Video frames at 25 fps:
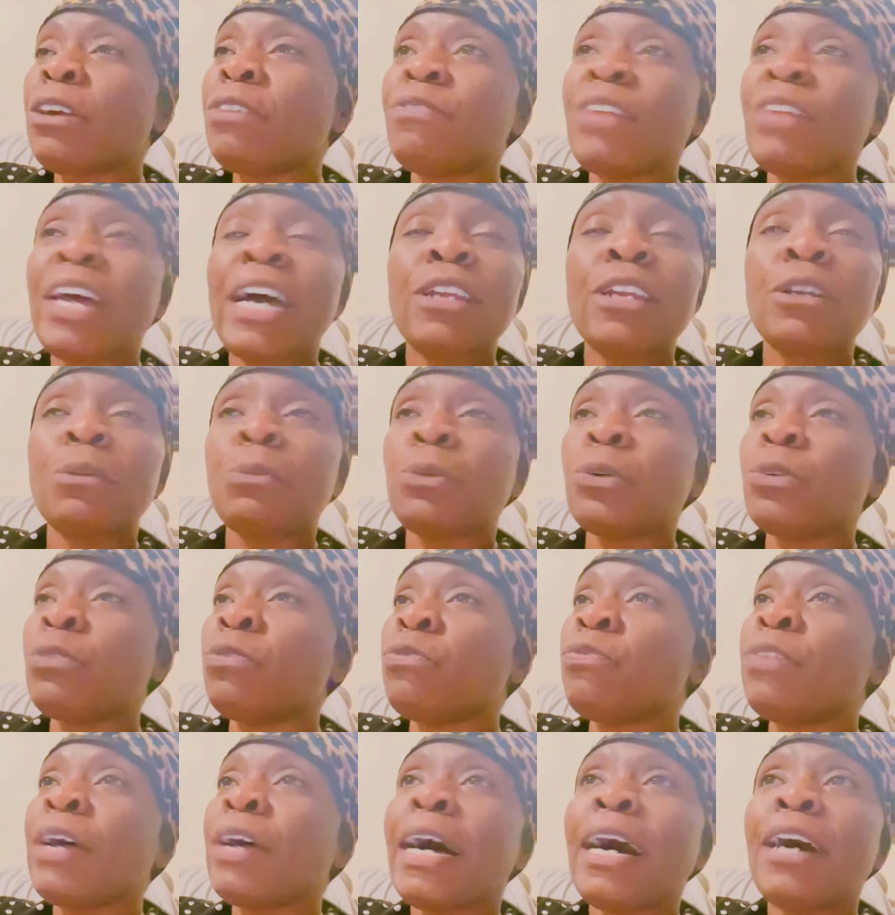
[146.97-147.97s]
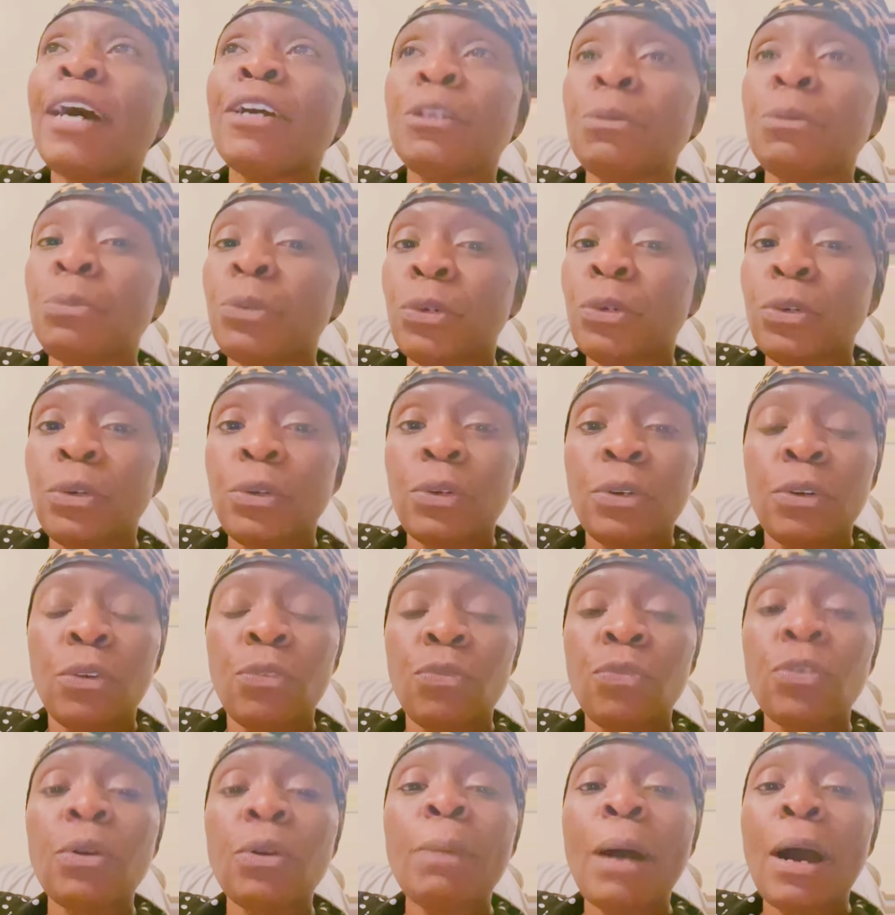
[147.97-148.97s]
valuable
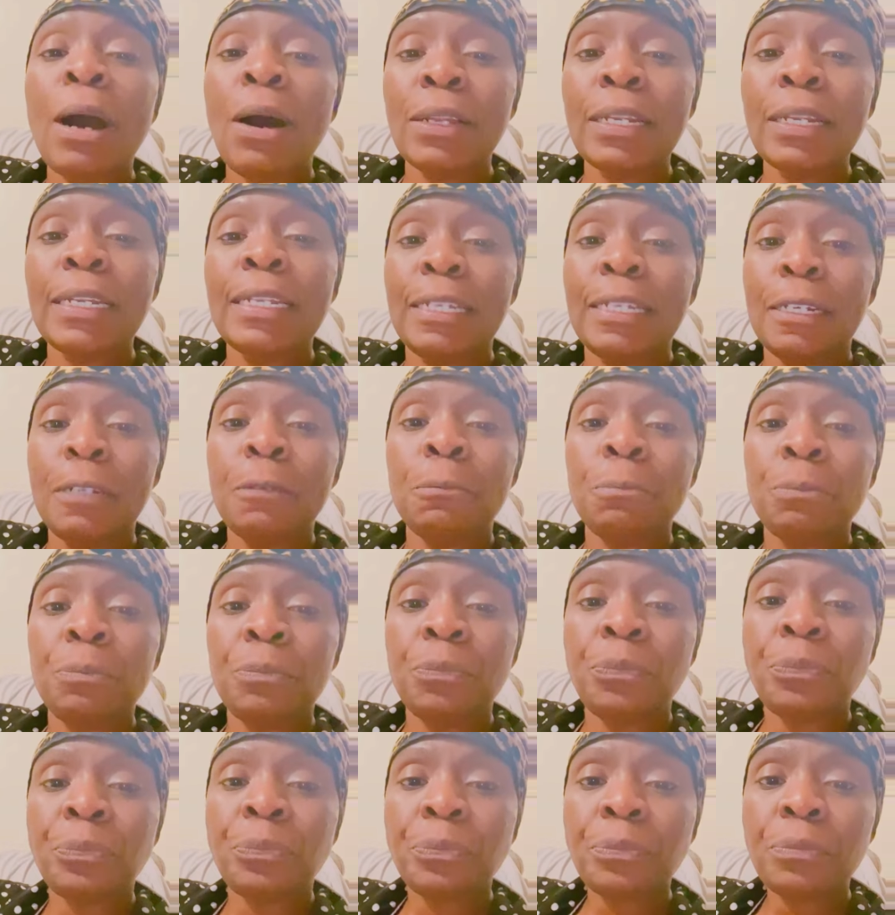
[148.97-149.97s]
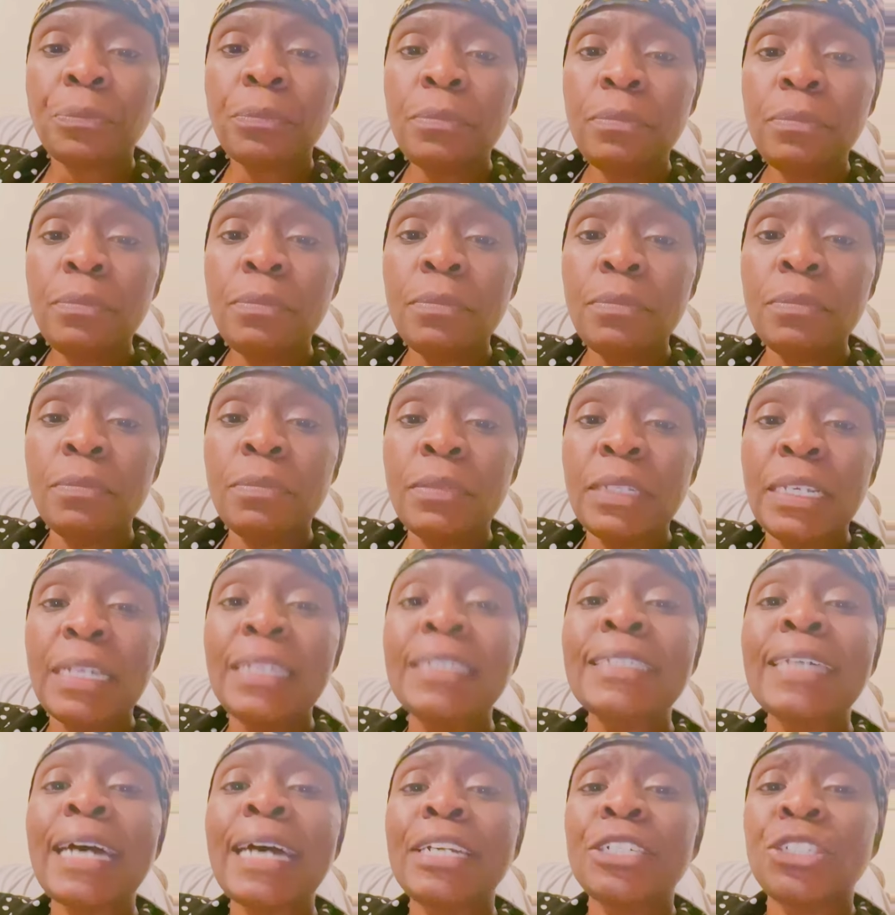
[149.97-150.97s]
from all of them
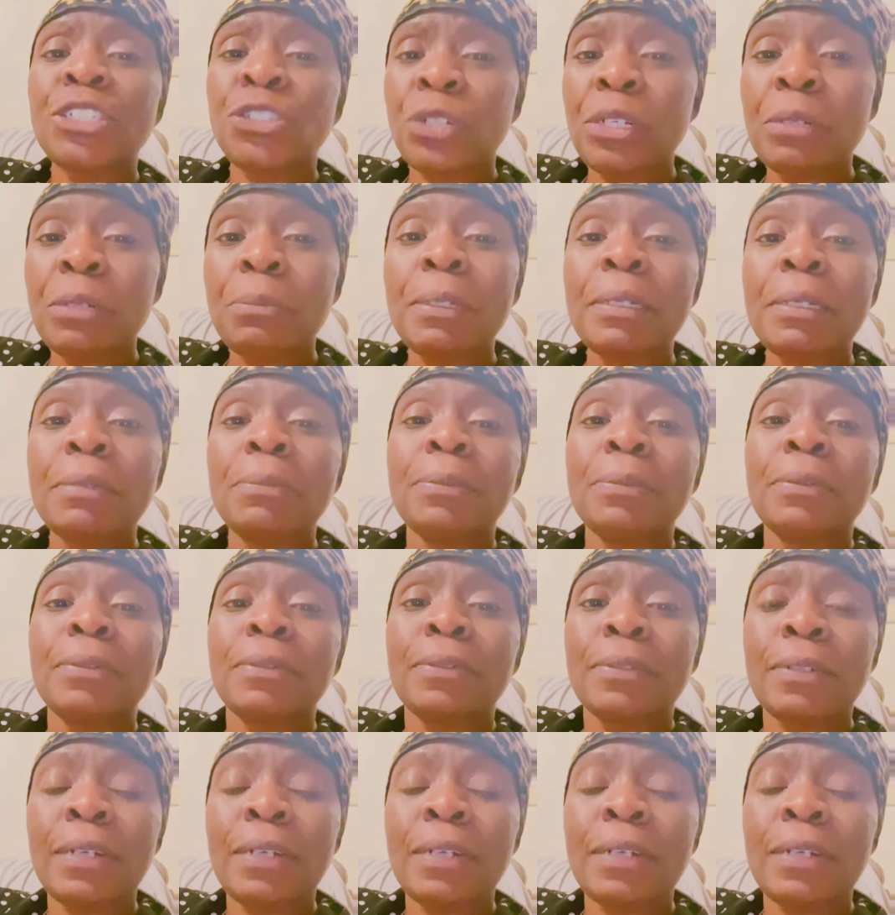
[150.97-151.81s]
is how to treat people.